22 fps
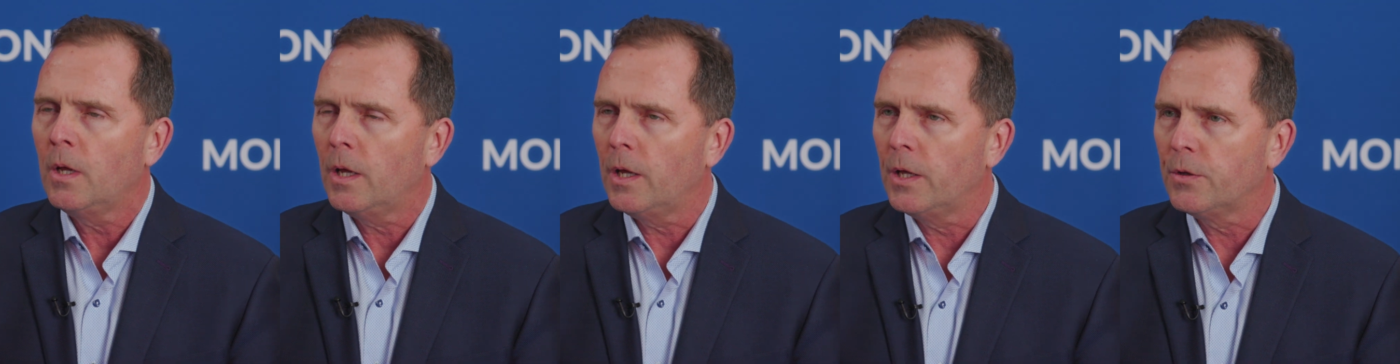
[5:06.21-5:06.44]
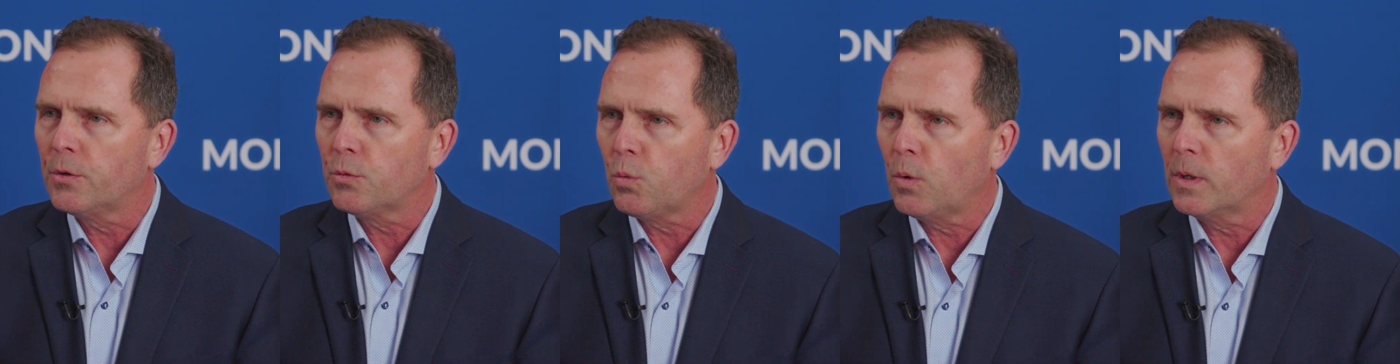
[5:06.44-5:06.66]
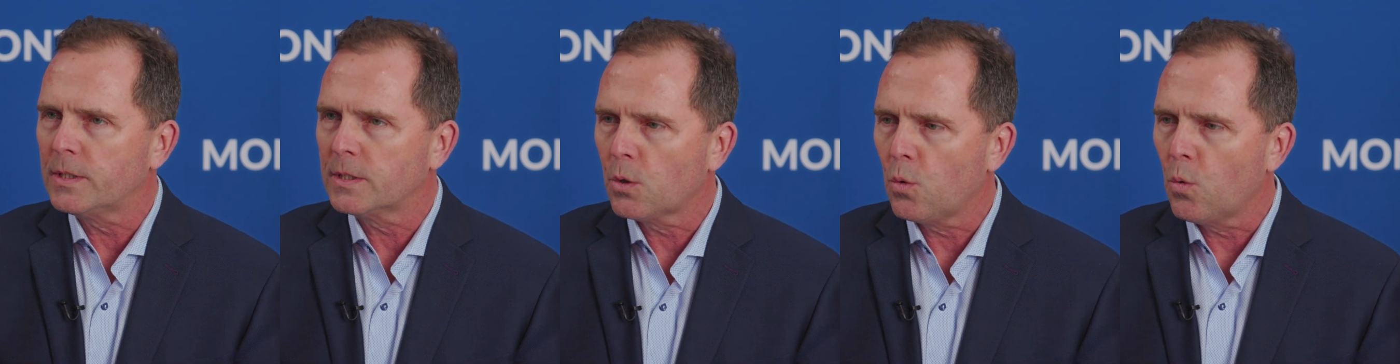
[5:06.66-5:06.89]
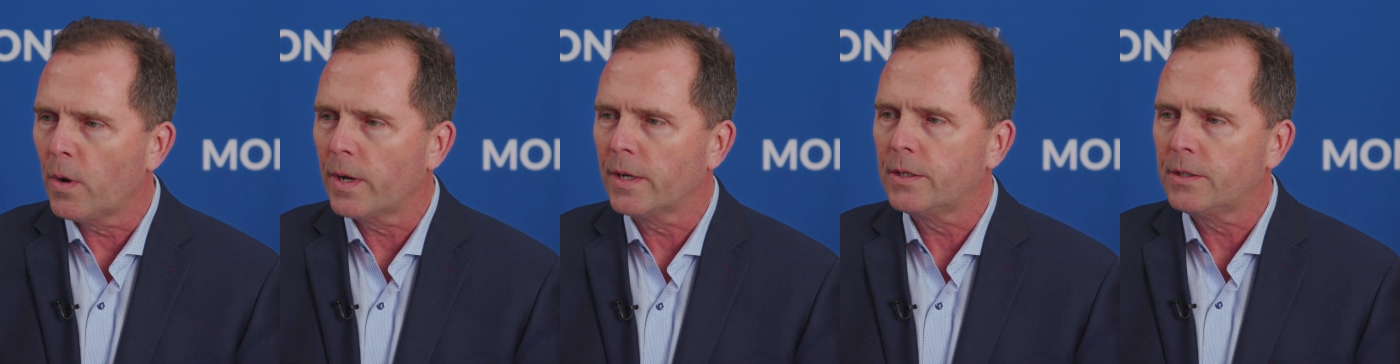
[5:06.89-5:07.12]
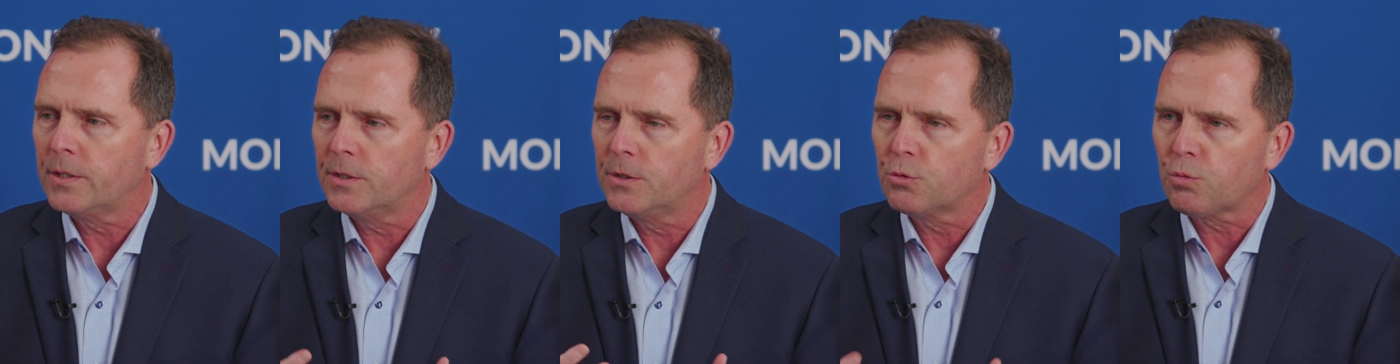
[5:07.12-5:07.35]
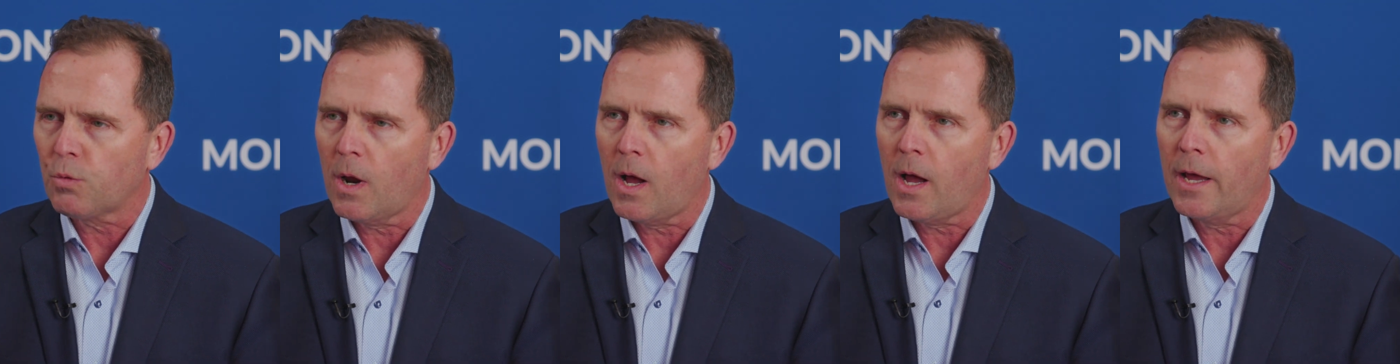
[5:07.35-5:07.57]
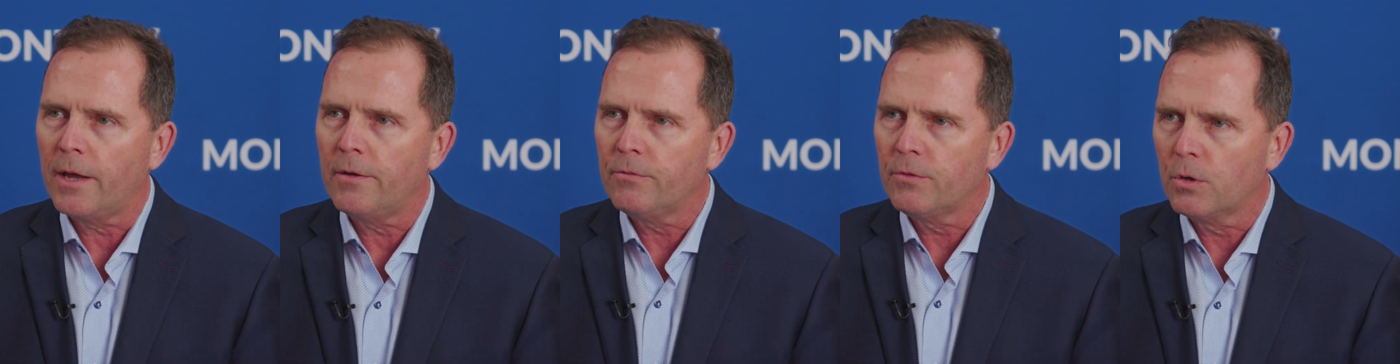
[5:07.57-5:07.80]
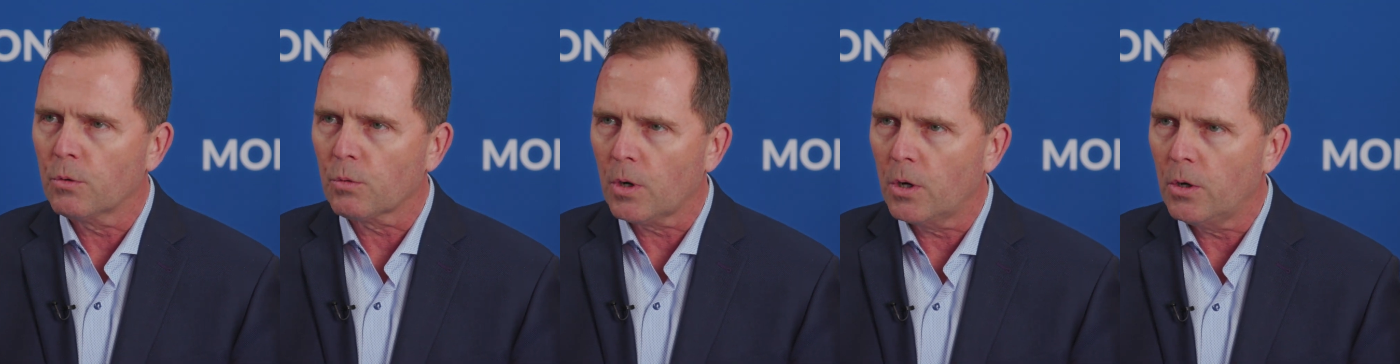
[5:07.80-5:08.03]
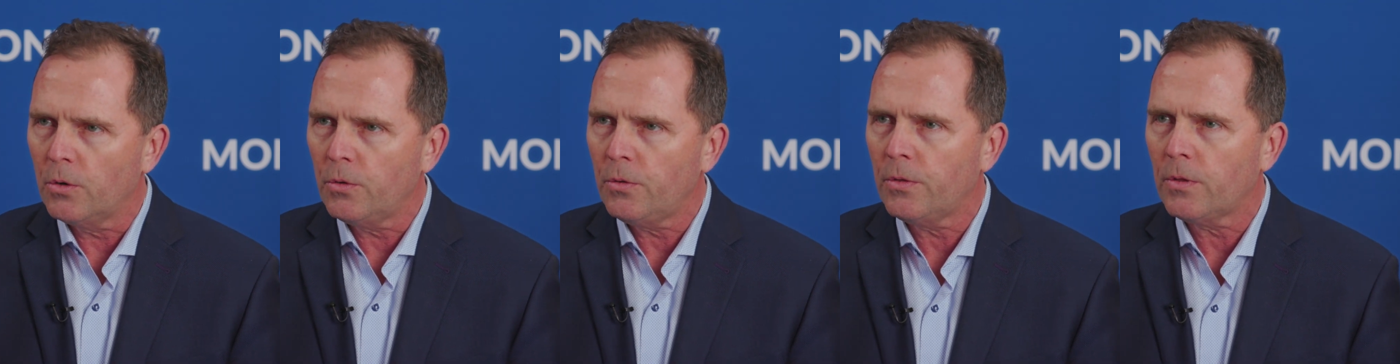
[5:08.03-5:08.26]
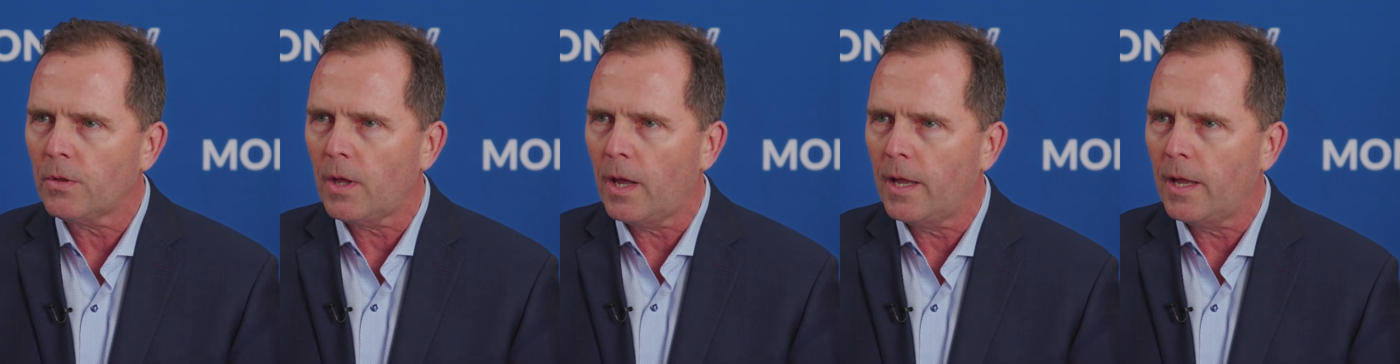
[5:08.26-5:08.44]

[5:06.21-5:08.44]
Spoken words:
is what's going to drive growth